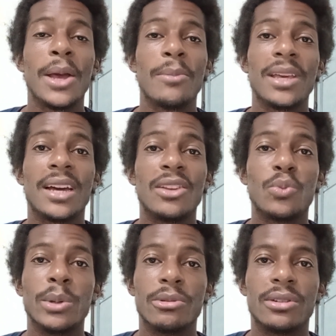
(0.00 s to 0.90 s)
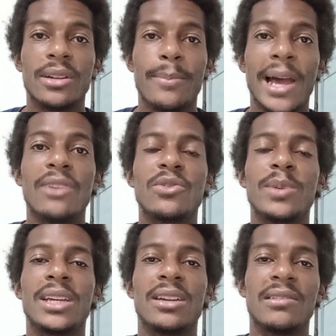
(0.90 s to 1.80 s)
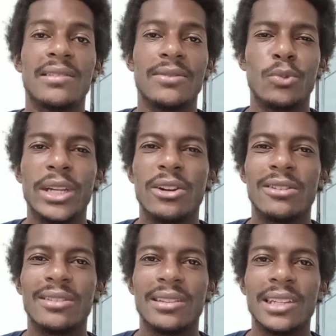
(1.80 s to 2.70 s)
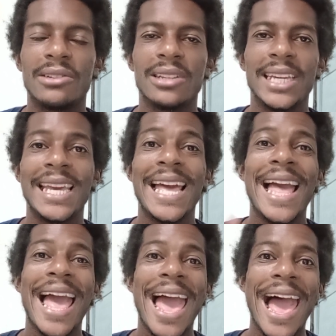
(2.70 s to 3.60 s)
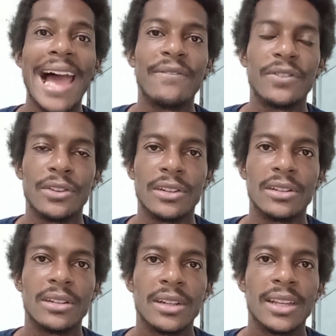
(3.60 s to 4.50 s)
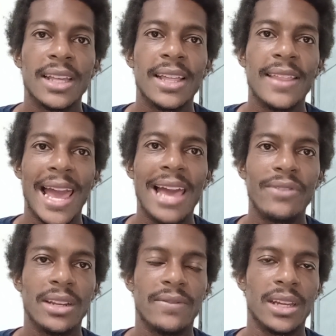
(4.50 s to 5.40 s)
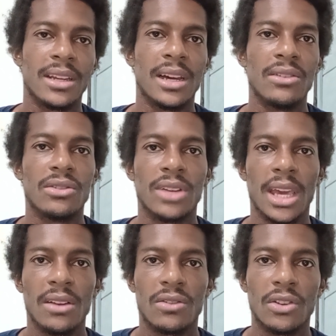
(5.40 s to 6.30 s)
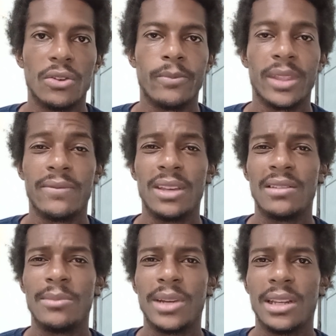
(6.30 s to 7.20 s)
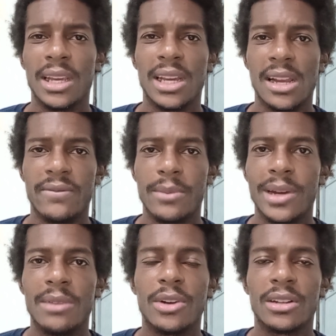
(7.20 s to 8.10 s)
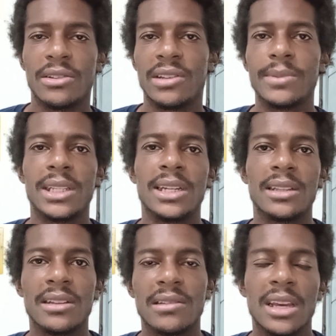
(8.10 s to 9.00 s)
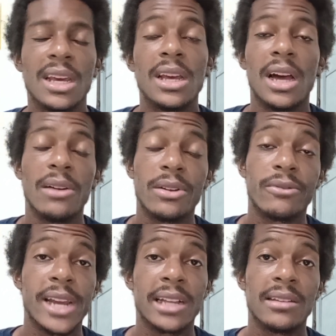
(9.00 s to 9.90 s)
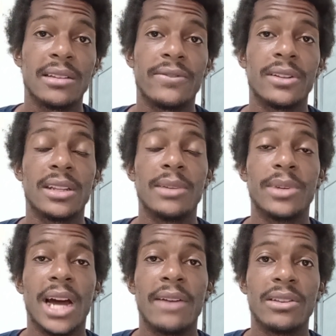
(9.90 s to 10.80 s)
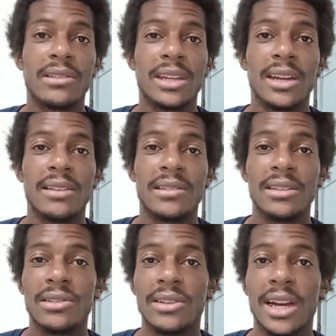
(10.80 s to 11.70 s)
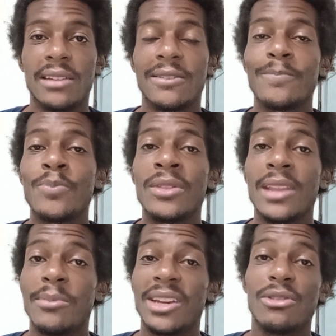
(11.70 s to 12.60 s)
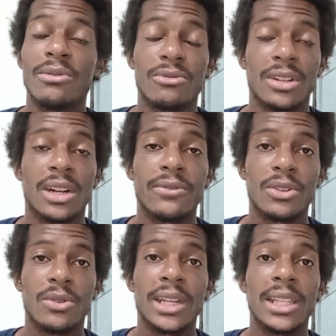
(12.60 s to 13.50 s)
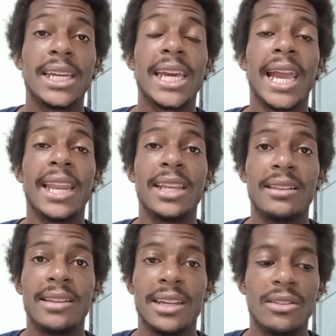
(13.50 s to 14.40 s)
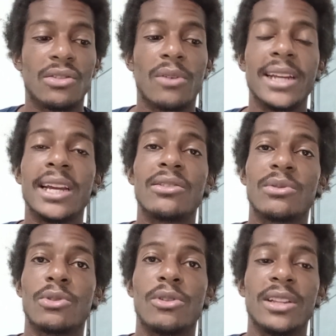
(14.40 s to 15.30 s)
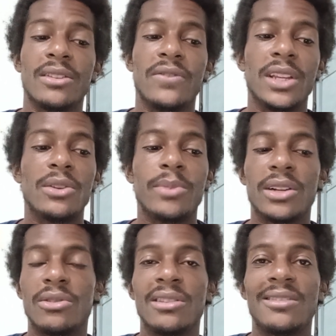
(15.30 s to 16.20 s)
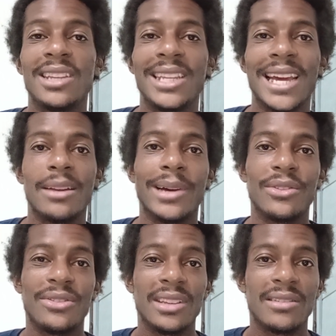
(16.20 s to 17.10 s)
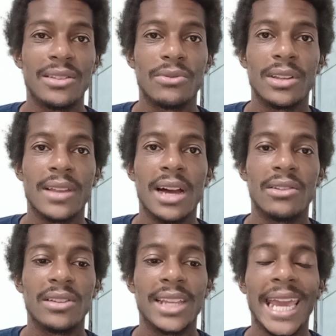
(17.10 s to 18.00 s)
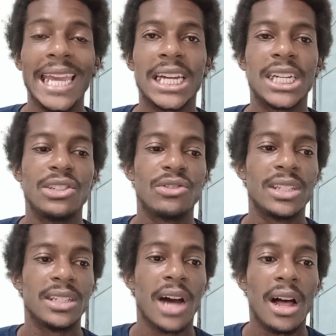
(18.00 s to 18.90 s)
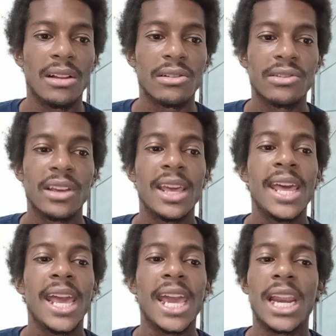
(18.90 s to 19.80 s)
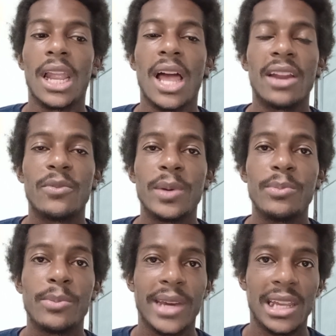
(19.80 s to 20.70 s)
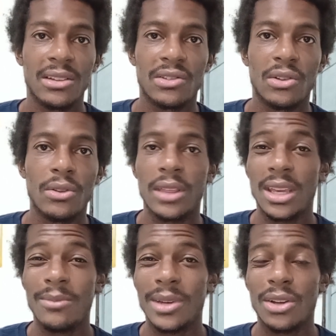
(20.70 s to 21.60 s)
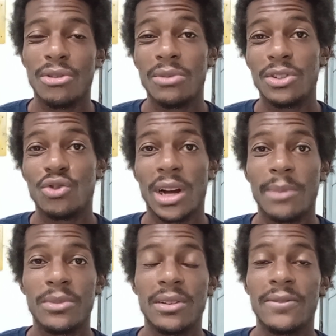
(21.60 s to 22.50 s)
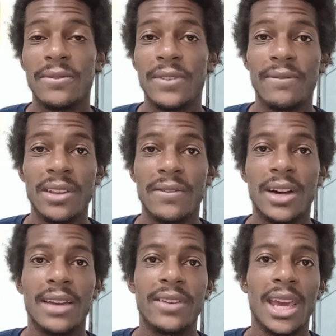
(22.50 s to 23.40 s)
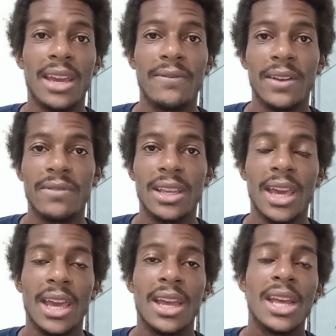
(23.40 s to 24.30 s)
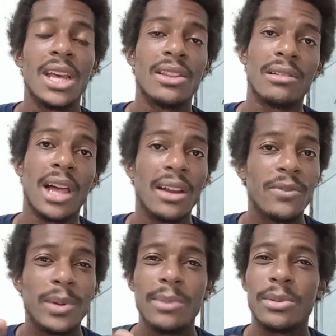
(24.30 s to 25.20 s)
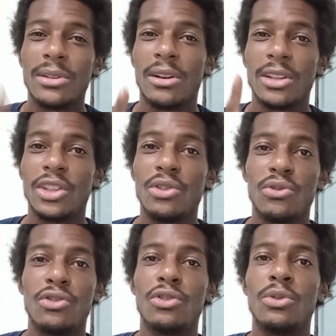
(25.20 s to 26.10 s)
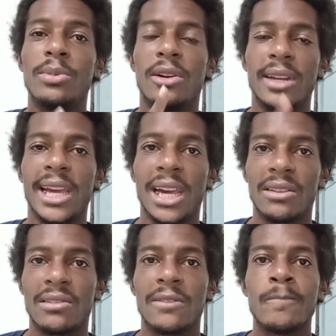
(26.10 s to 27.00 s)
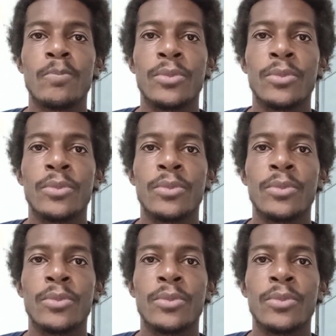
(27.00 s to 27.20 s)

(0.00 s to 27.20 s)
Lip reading: because we were going to bounce because we are literally after the halving event, guys. Okay, so if this had been like kind of the bear market or something like this, I would have reacted differently. But obviously, I said to you guys, that Bitcoin will recover quickly, and it did. So right now, as we're recording this video, Bitcoin's sitting at about $63,800, and a lot of people panic sold thinking Bitcoin would drop to 55K, 50K. There are a lot of people on YouTube, on X,